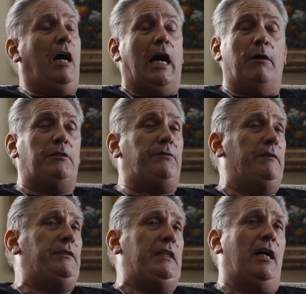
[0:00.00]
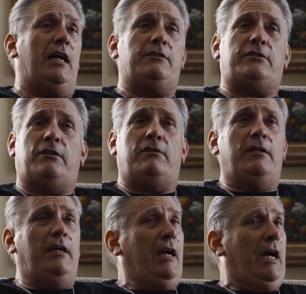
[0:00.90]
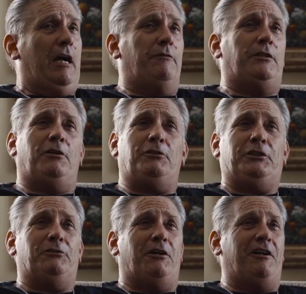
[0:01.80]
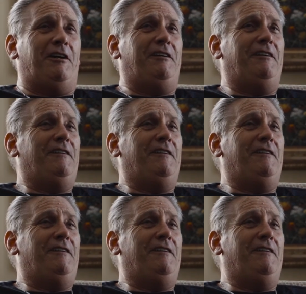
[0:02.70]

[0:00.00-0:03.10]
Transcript: I was 59, so however old you are,